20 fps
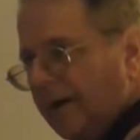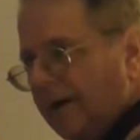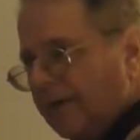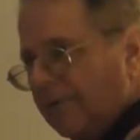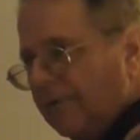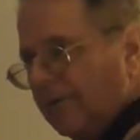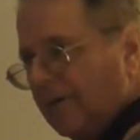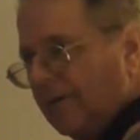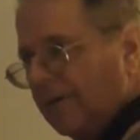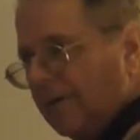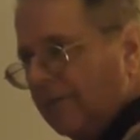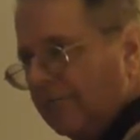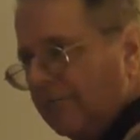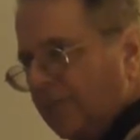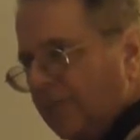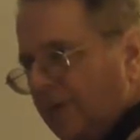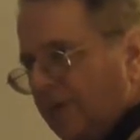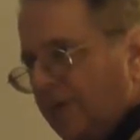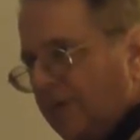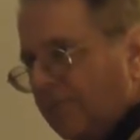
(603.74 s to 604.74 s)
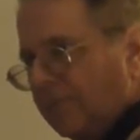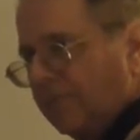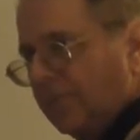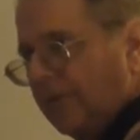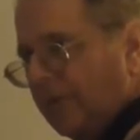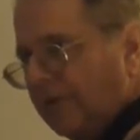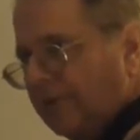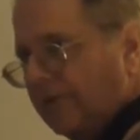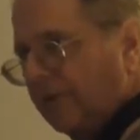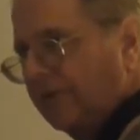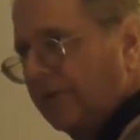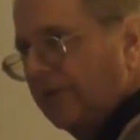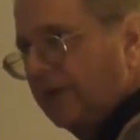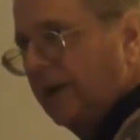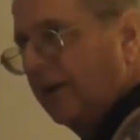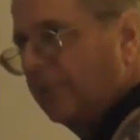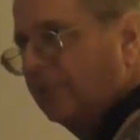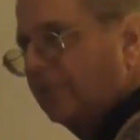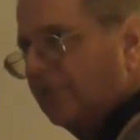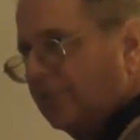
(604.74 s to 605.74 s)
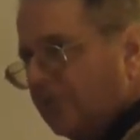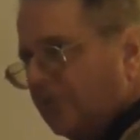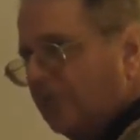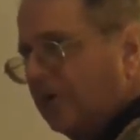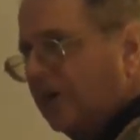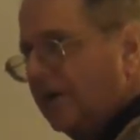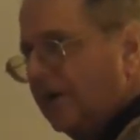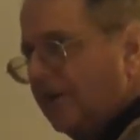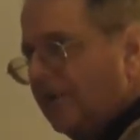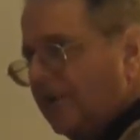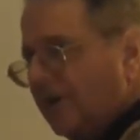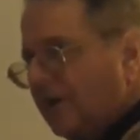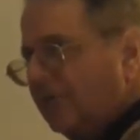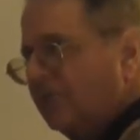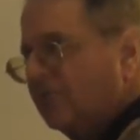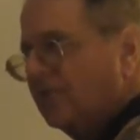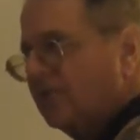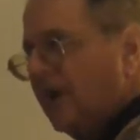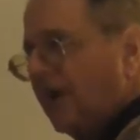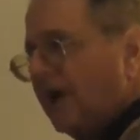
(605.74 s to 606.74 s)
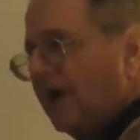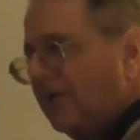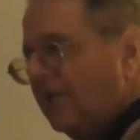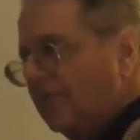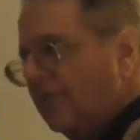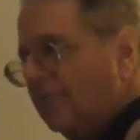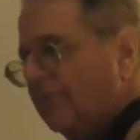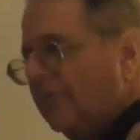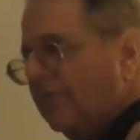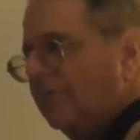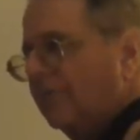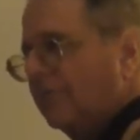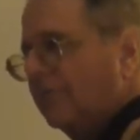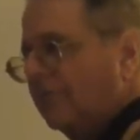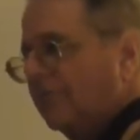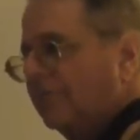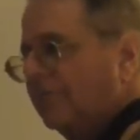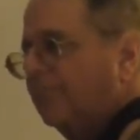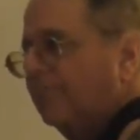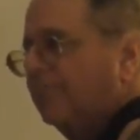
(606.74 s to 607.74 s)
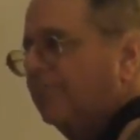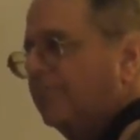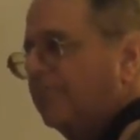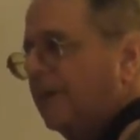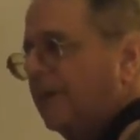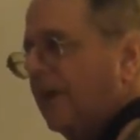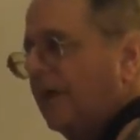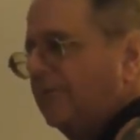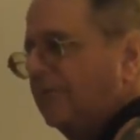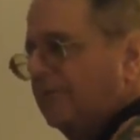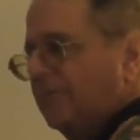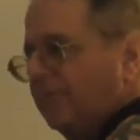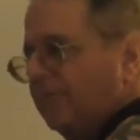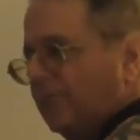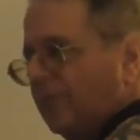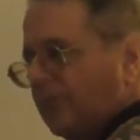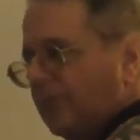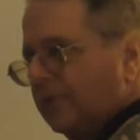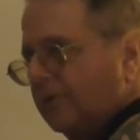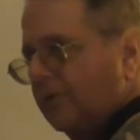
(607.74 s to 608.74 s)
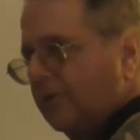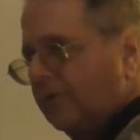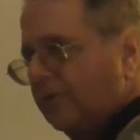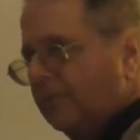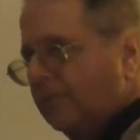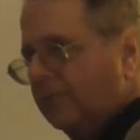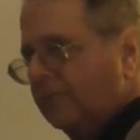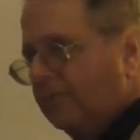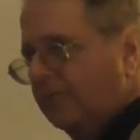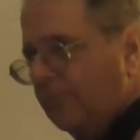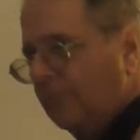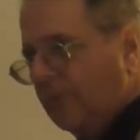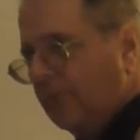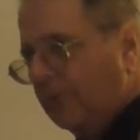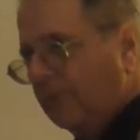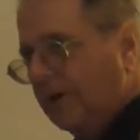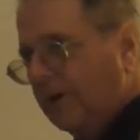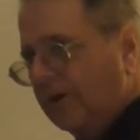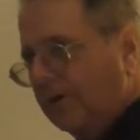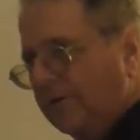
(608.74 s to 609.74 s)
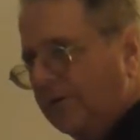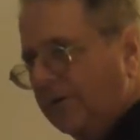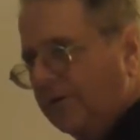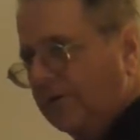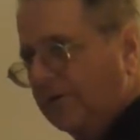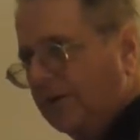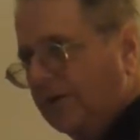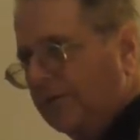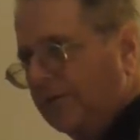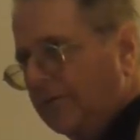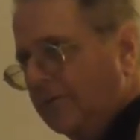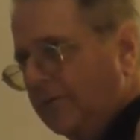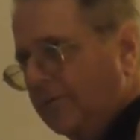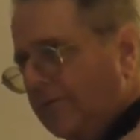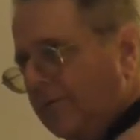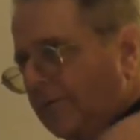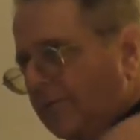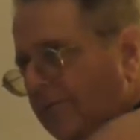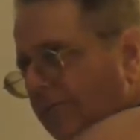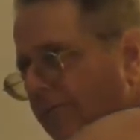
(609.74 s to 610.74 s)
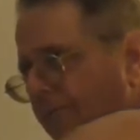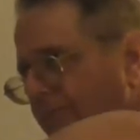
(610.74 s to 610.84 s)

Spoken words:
It's on the upstream east side of the river before it goes around the cathedral.